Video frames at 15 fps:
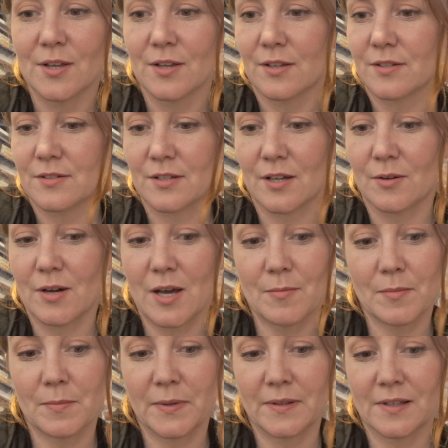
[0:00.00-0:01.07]
So
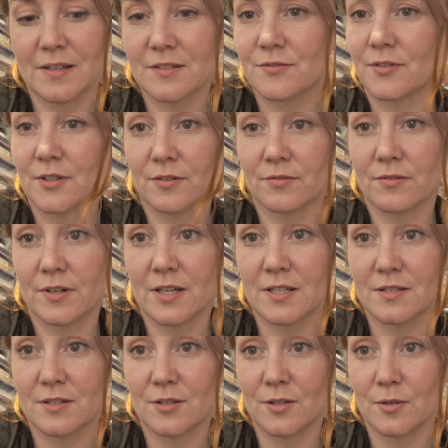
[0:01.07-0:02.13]
please feel free
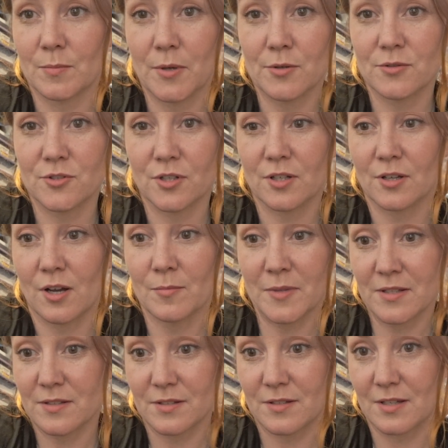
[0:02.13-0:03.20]
to post your
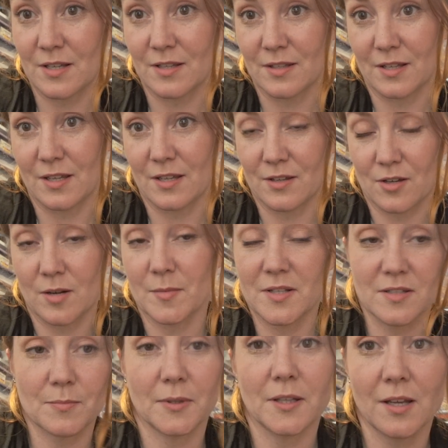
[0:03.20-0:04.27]
comments in the
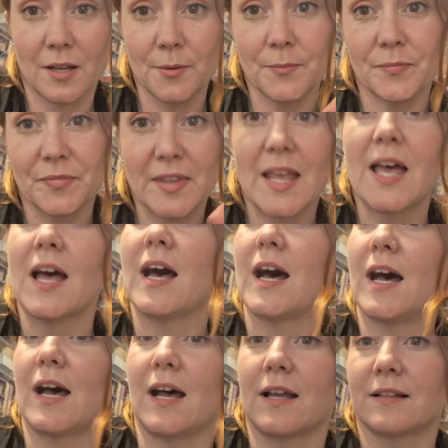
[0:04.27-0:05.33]
comments below,
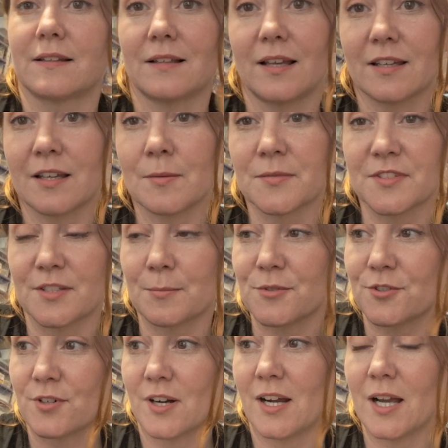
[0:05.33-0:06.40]
and like and
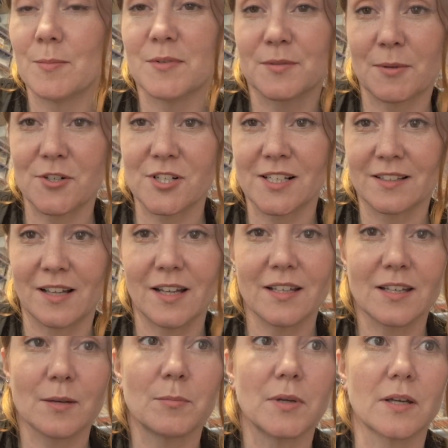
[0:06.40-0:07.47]
subscribe, especially
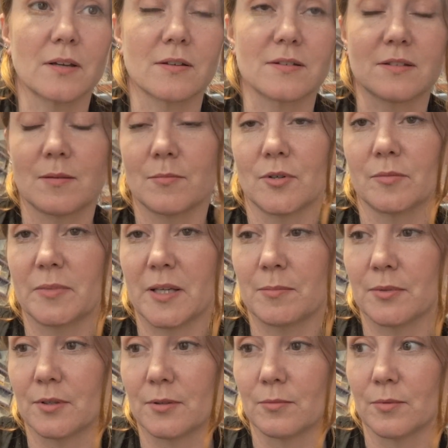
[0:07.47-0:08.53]
like, because then more
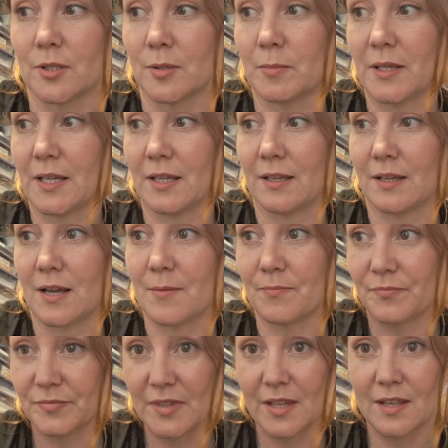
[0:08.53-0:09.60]
people will be
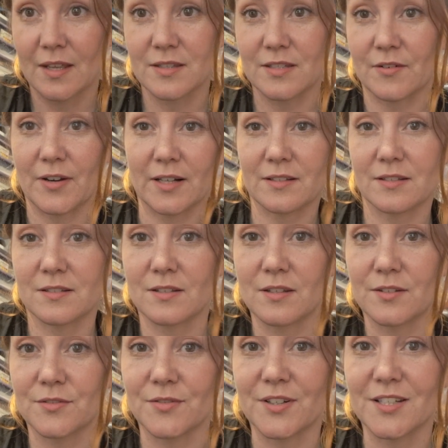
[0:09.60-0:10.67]
directed to
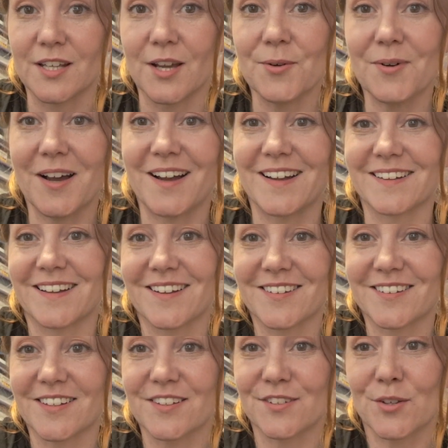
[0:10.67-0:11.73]
this video, and I'll
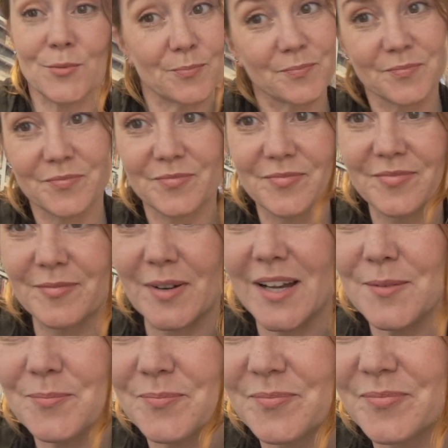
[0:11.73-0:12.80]
see you soon.
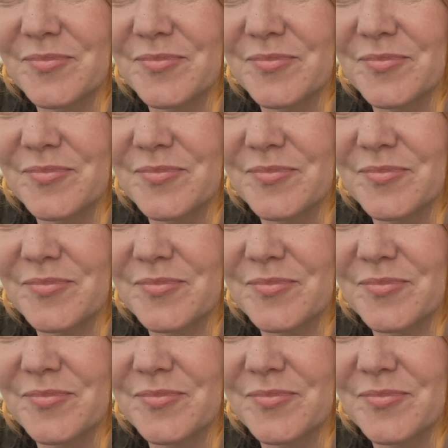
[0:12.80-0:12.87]
Bye.